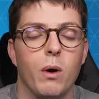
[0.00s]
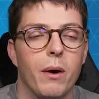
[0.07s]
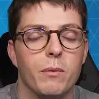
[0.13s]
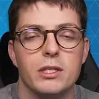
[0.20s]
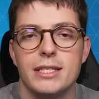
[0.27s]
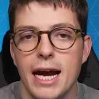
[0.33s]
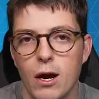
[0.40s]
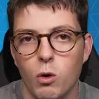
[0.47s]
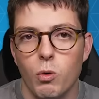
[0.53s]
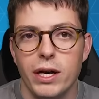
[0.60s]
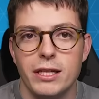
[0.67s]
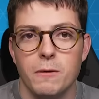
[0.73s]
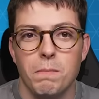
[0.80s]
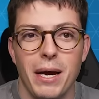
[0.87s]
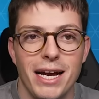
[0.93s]
I would
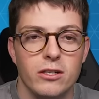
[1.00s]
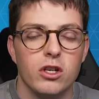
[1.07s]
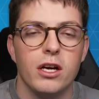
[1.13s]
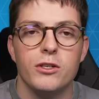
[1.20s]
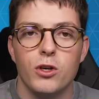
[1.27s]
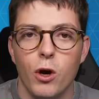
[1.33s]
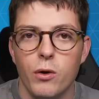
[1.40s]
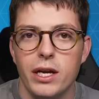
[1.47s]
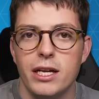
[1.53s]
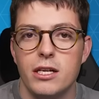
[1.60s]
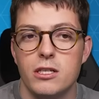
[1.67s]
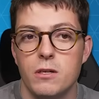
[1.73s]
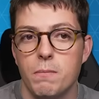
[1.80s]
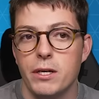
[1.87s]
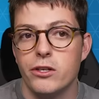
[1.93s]
downgrade the bench. I don't need
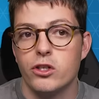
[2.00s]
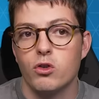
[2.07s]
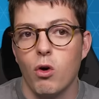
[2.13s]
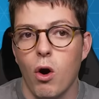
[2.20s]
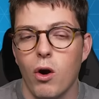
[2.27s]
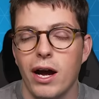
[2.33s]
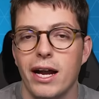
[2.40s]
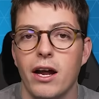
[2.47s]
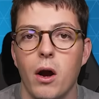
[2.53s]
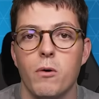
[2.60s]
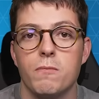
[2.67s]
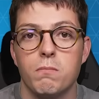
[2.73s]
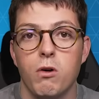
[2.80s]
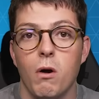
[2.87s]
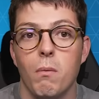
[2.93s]
it to be as strong. And I
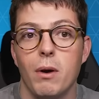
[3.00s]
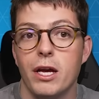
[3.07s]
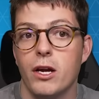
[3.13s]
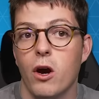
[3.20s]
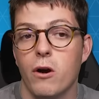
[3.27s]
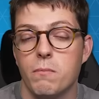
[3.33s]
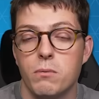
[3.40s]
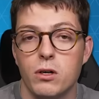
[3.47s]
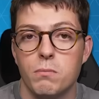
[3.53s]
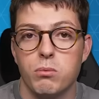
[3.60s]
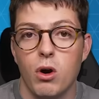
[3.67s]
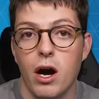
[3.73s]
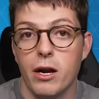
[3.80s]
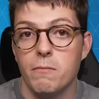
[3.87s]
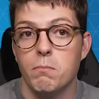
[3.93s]
would probably go and put
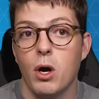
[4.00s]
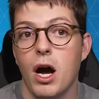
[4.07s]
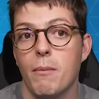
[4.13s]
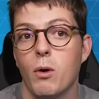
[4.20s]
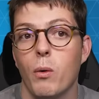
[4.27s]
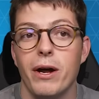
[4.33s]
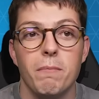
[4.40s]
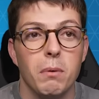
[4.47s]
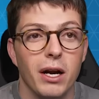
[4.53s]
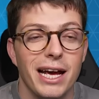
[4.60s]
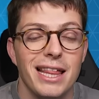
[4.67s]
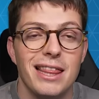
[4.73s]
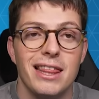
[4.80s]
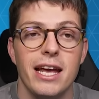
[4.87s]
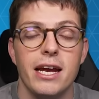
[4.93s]
Brian Mbeumo in. But
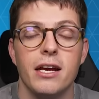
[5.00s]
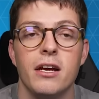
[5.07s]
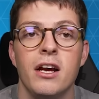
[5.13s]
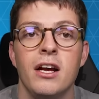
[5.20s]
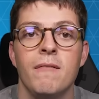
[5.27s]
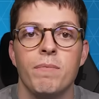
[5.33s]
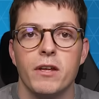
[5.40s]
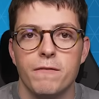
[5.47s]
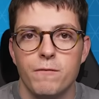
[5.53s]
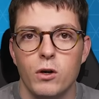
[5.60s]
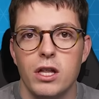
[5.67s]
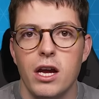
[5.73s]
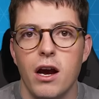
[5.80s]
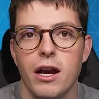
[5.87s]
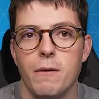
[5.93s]
I think
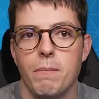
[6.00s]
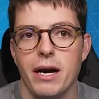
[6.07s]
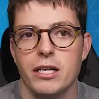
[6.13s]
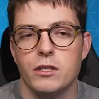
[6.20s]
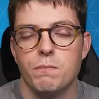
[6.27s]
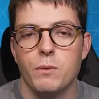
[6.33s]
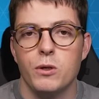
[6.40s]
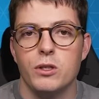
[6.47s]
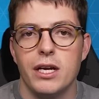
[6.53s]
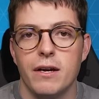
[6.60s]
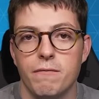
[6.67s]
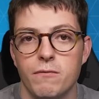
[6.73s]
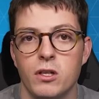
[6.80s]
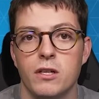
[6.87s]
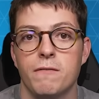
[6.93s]
for the early bench boost
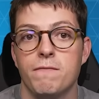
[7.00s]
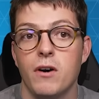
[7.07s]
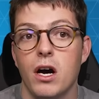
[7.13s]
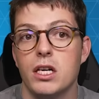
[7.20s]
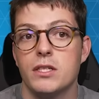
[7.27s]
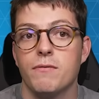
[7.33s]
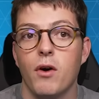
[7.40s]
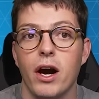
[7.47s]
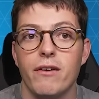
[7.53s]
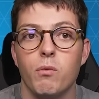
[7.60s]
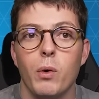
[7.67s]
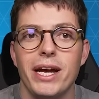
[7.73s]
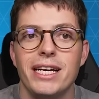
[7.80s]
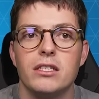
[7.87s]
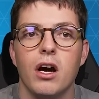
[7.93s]
and for the first 5
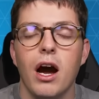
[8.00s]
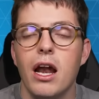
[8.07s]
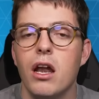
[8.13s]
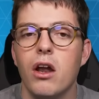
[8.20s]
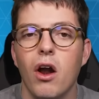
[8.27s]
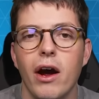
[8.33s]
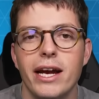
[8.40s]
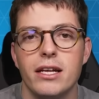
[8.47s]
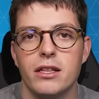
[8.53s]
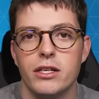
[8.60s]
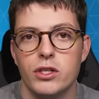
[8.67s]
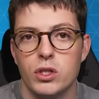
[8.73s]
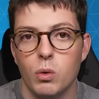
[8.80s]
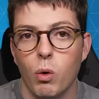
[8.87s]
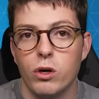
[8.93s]
weeks, I like
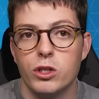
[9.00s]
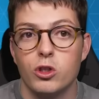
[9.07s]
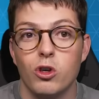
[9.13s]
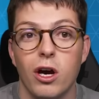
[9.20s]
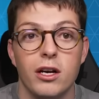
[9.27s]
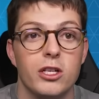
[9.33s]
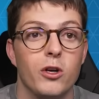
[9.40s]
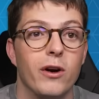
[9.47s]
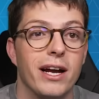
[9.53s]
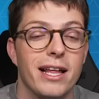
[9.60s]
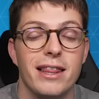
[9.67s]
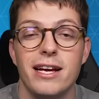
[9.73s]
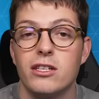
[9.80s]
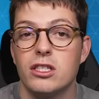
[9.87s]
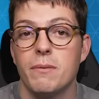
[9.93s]
this squad structure. And I
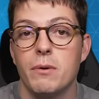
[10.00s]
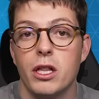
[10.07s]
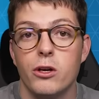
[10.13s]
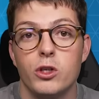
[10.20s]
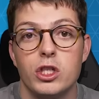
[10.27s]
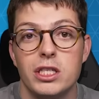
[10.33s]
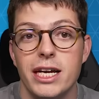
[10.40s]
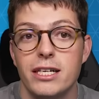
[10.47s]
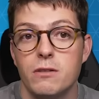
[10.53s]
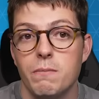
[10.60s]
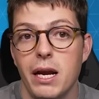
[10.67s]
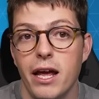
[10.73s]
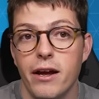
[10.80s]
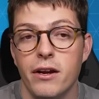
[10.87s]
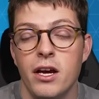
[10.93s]
think some of those 6
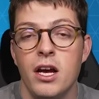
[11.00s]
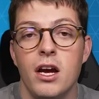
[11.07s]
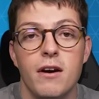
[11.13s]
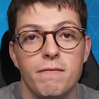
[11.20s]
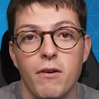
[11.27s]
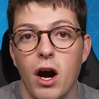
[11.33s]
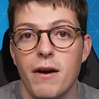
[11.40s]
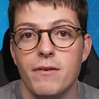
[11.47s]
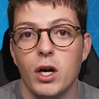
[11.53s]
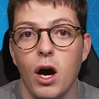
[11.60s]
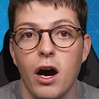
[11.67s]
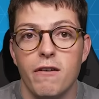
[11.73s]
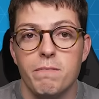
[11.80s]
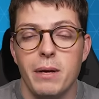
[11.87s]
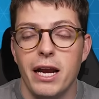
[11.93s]
million
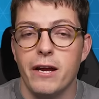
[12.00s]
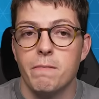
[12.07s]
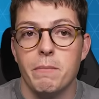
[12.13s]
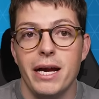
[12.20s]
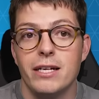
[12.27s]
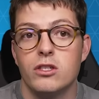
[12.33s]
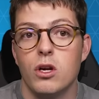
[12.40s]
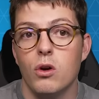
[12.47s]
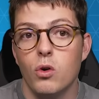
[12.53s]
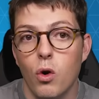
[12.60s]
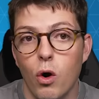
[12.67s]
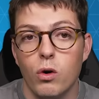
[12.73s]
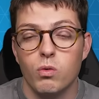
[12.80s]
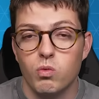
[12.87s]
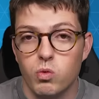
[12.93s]
5.5 million mids
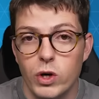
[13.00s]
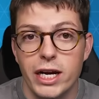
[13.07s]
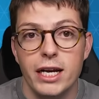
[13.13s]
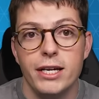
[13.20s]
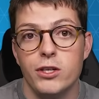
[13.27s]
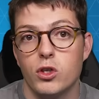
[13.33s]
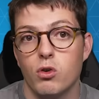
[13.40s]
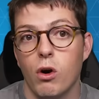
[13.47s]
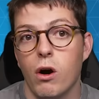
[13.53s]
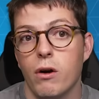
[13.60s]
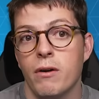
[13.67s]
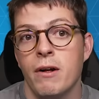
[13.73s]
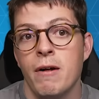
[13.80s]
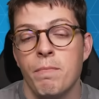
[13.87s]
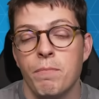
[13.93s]
look really strong.